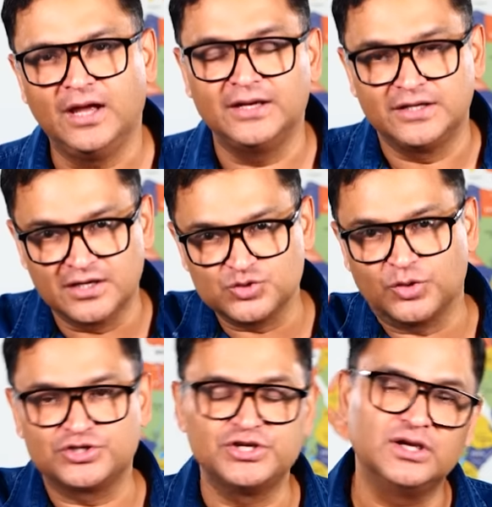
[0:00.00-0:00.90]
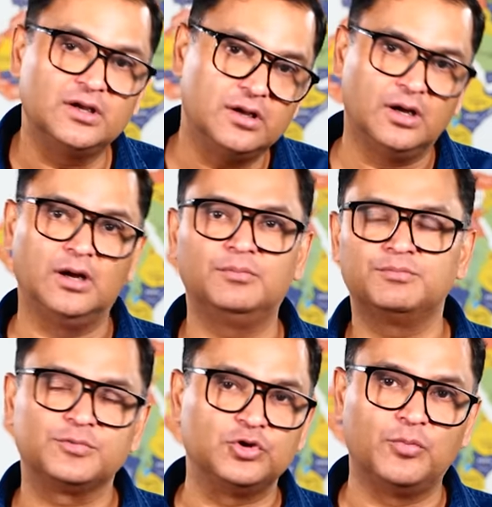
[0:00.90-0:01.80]
And here is what she,
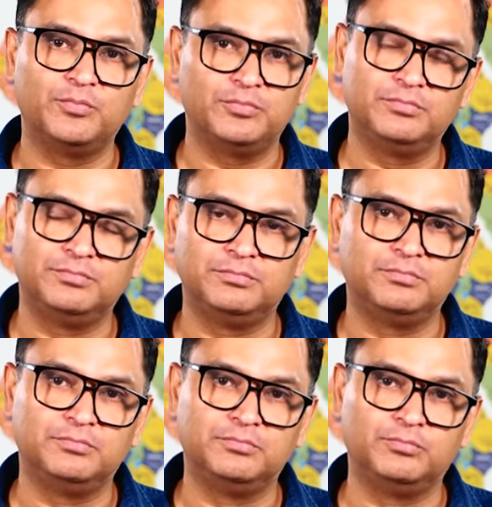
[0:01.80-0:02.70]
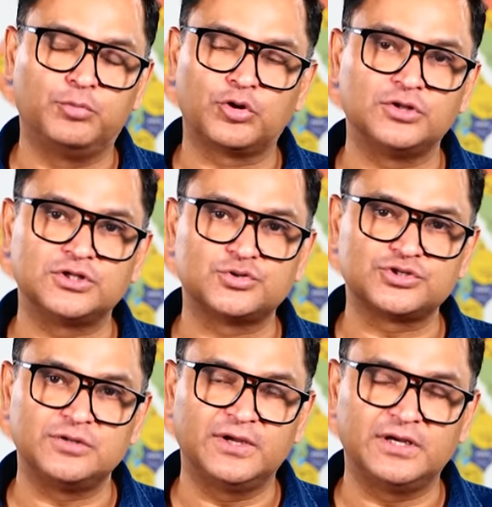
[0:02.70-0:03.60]
put on the
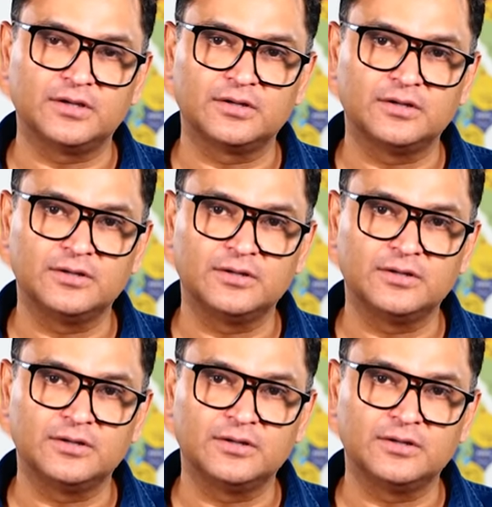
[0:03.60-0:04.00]
social media.